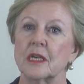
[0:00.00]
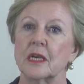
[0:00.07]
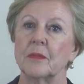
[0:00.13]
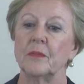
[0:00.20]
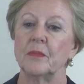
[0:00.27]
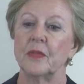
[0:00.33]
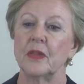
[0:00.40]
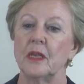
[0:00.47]

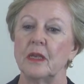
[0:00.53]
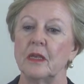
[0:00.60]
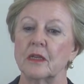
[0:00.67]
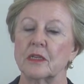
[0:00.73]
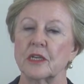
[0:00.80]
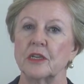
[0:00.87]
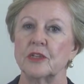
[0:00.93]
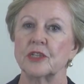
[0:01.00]
the
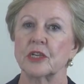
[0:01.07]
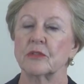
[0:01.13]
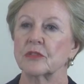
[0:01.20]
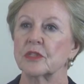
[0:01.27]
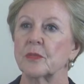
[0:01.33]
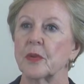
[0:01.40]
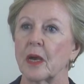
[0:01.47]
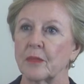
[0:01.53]
Attorney
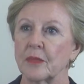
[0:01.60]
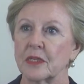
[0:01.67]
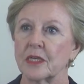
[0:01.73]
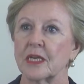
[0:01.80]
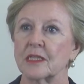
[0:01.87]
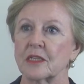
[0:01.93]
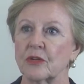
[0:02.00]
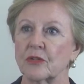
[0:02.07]
General's Department
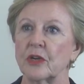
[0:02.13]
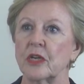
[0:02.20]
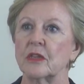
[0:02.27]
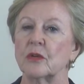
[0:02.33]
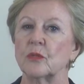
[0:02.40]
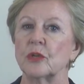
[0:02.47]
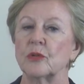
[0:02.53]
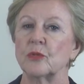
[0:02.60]
has agreed
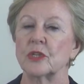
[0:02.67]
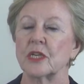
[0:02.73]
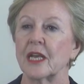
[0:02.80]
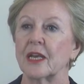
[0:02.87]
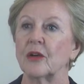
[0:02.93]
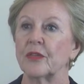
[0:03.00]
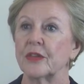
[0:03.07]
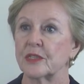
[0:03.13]
that we will
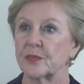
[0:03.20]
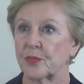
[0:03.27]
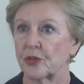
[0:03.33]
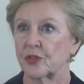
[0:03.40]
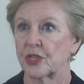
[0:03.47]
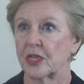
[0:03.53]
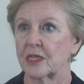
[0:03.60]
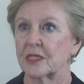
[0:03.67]
take on this
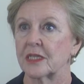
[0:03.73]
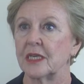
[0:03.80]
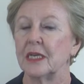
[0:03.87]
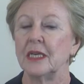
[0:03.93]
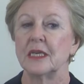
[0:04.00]
project.